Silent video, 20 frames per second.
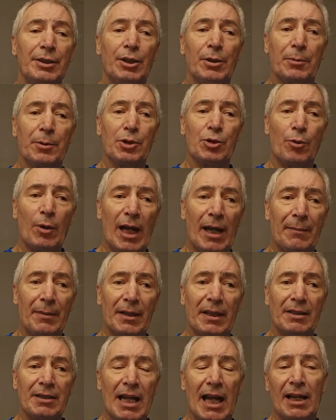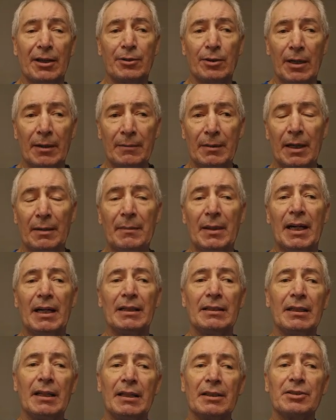prescribed by the doctor, I'm
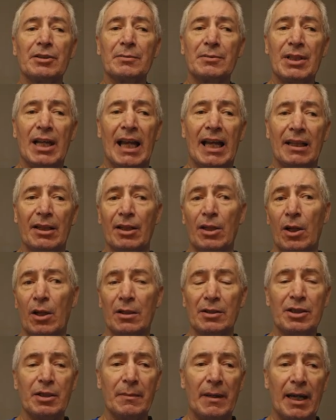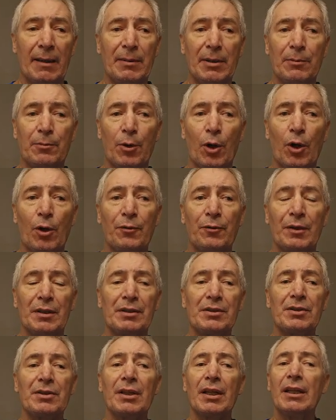on some Tylenol and some
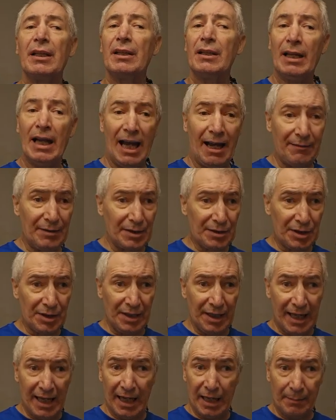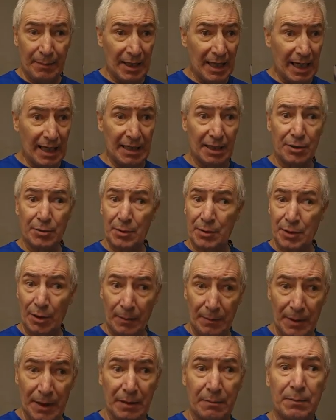ibuprofens. Obviously, the antibiotics, which are
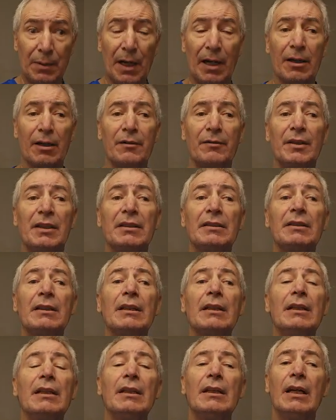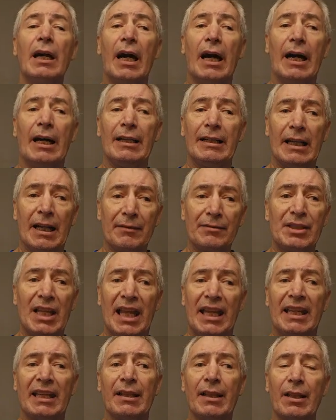a big part of it, and I've
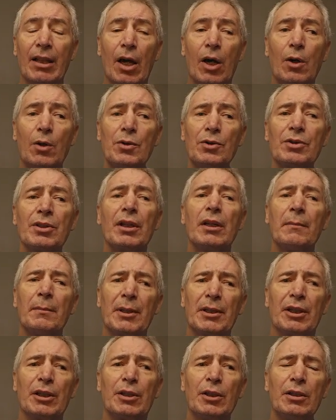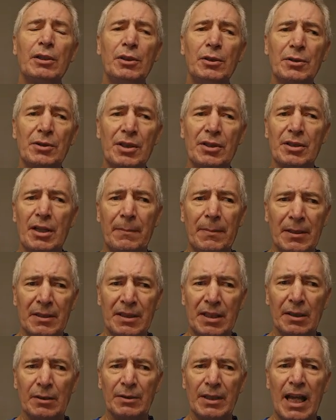taken those. But the good news is, up
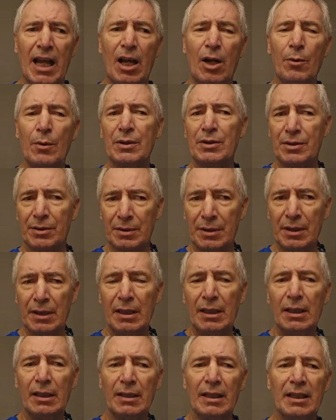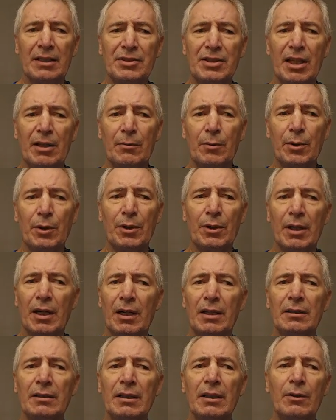until now, which, like I said,
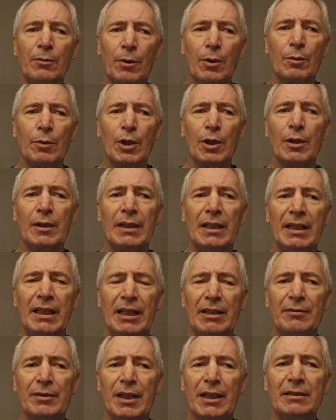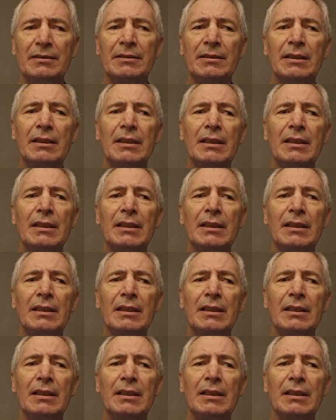we're in the evening,